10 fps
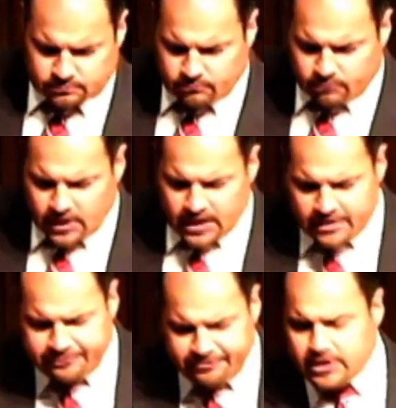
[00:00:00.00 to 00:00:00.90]
and I
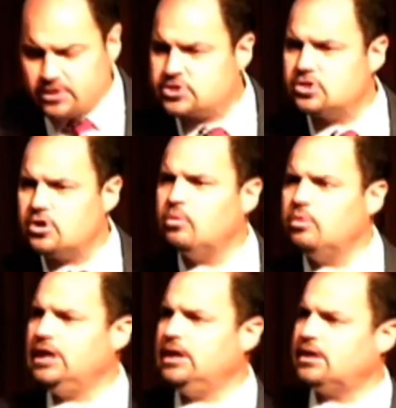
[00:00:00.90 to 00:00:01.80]
feel so
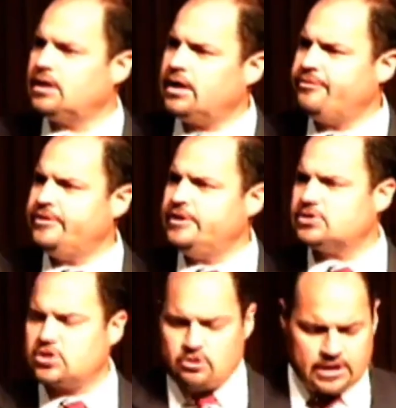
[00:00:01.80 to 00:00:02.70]
weak, and I feel
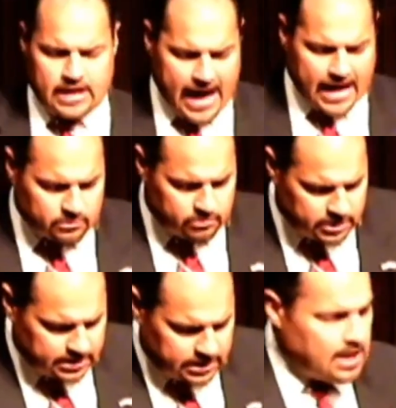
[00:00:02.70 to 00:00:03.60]
so
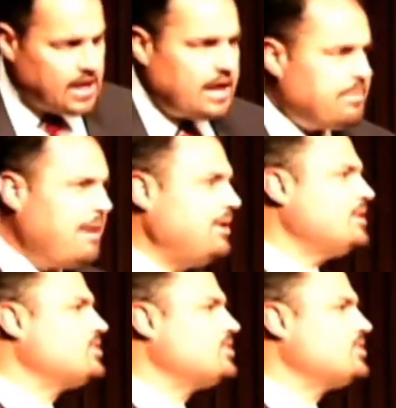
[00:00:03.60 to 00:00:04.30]
inadequate, and maybe this is